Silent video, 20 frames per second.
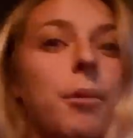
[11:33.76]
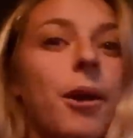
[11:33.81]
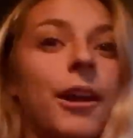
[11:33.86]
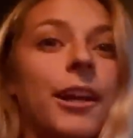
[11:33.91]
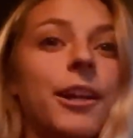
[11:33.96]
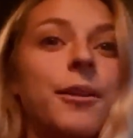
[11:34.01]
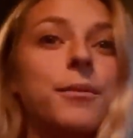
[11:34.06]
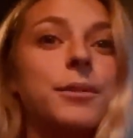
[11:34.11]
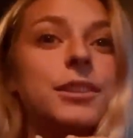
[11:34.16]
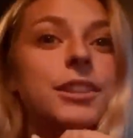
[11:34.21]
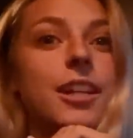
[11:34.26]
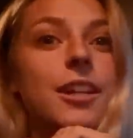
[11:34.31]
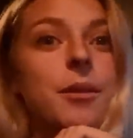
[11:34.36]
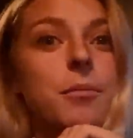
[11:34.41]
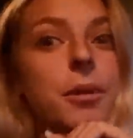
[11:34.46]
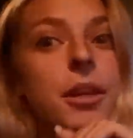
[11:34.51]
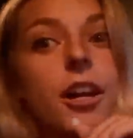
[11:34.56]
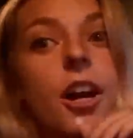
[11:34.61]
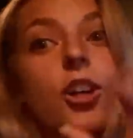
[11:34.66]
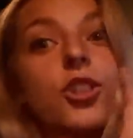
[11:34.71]
parking was going to
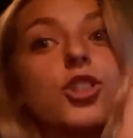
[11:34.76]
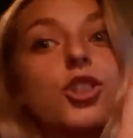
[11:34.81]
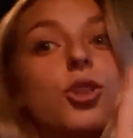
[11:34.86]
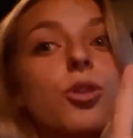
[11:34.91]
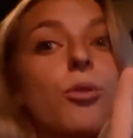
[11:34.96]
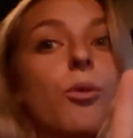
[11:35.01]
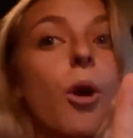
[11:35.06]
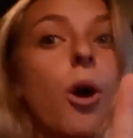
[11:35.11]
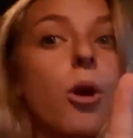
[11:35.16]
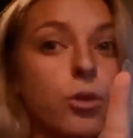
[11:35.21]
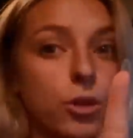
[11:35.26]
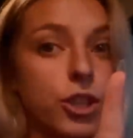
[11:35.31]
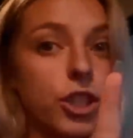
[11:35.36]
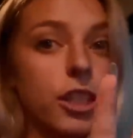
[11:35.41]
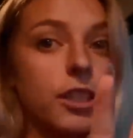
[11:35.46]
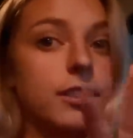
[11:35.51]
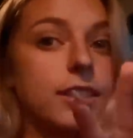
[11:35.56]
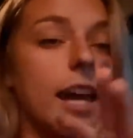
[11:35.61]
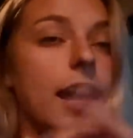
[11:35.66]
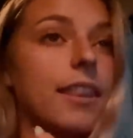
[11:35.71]
be
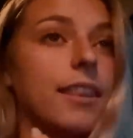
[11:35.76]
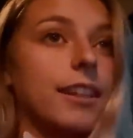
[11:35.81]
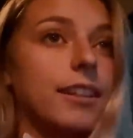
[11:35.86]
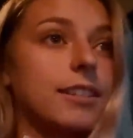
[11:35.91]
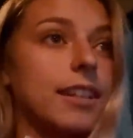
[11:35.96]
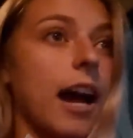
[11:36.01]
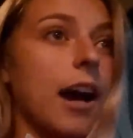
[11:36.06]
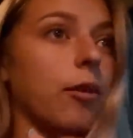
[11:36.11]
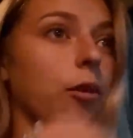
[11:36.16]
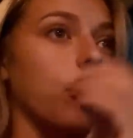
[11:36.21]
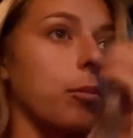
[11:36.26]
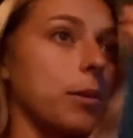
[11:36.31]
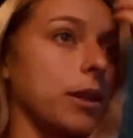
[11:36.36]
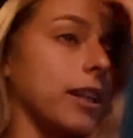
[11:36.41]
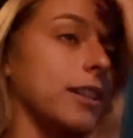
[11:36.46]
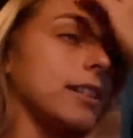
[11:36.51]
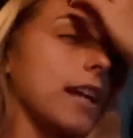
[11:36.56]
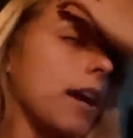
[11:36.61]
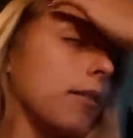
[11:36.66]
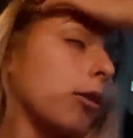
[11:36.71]
atrocious at this hour
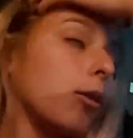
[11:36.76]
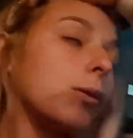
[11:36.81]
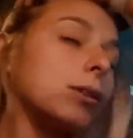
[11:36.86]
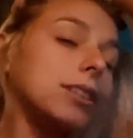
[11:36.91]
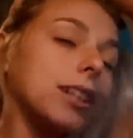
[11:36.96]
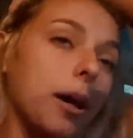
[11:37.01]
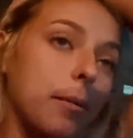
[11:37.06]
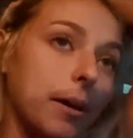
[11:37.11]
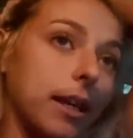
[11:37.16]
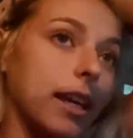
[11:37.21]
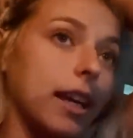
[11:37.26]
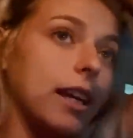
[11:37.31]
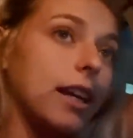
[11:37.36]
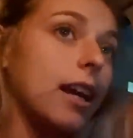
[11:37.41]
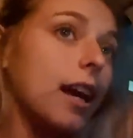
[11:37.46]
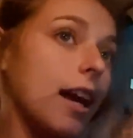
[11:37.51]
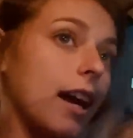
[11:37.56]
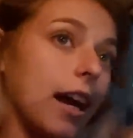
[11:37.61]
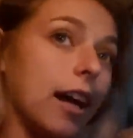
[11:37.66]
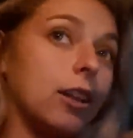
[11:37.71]
because everyone's coming in and
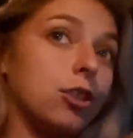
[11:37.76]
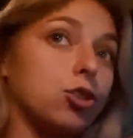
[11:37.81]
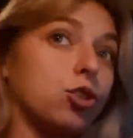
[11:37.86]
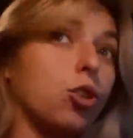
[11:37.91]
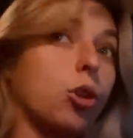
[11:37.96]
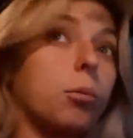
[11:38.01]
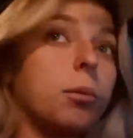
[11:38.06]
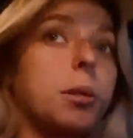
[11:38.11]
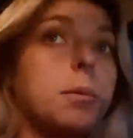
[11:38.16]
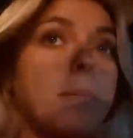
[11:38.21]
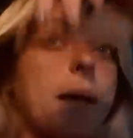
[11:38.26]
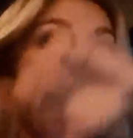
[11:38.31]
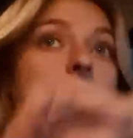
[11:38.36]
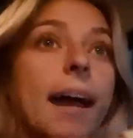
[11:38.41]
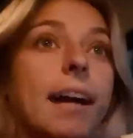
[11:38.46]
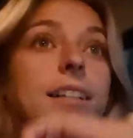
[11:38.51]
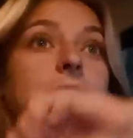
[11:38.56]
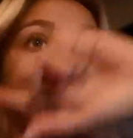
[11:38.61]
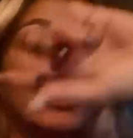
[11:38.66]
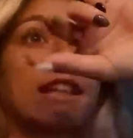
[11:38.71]
it's normally
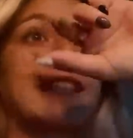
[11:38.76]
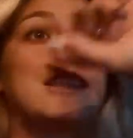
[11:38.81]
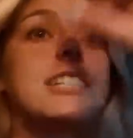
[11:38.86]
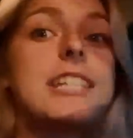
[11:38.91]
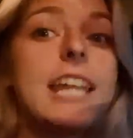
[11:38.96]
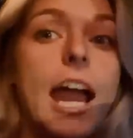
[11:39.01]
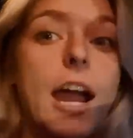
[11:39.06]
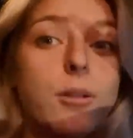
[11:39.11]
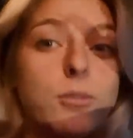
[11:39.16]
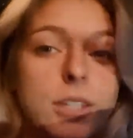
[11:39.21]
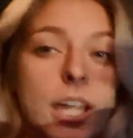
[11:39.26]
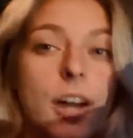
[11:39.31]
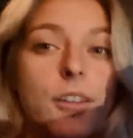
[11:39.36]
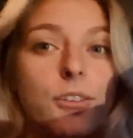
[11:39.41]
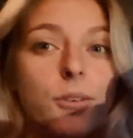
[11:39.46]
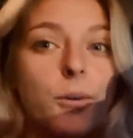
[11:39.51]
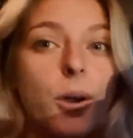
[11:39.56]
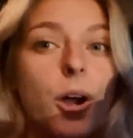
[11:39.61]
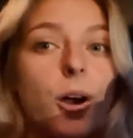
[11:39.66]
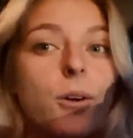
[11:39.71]
packed like down down the
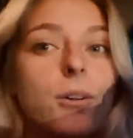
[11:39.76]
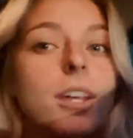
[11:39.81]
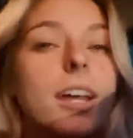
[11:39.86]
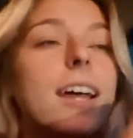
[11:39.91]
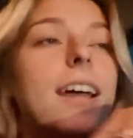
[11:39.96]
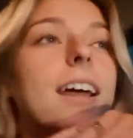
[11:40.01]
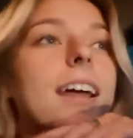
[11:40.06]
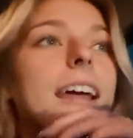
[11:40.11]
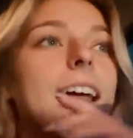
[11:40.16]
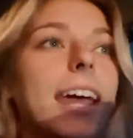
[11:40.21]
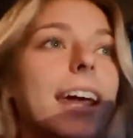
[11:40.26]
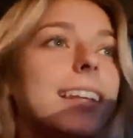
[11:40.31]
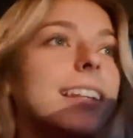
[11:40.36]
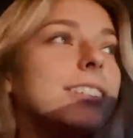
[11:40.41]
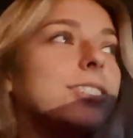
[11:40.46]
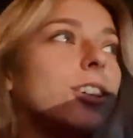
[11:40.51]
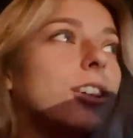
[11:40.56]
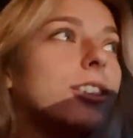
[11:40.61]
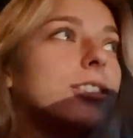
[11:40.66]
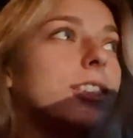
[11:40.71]
road and they
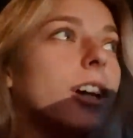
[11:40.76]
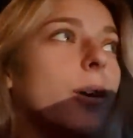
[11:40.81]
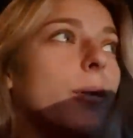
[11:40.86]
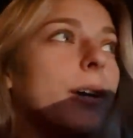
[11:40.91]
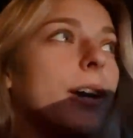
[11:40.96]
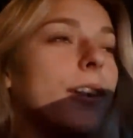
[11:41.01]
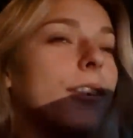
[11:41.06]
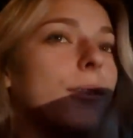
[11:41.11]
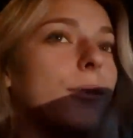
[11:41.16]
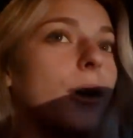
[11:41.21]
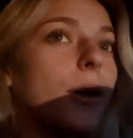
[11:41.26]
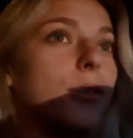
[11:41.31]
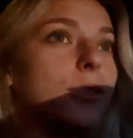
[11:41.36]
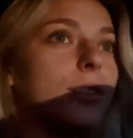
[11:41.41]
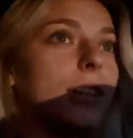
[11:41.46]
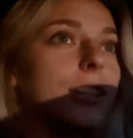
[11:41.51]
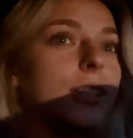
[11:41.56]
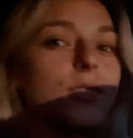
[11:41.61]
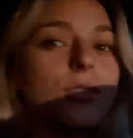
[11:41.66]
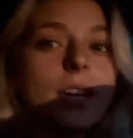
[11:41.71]
started towing on the road so
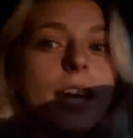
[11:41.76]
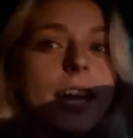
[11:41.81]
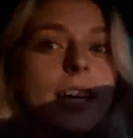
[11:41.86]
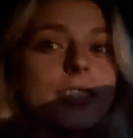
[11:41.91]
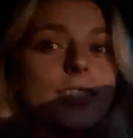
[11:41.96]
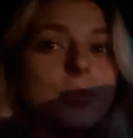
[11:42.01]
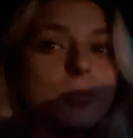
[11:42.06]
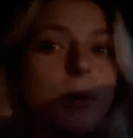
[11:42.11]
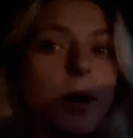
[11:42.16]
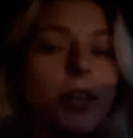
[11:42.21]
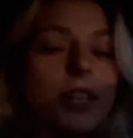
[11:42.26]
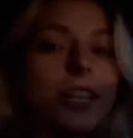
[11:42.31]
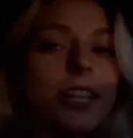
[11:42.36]
like you can't just park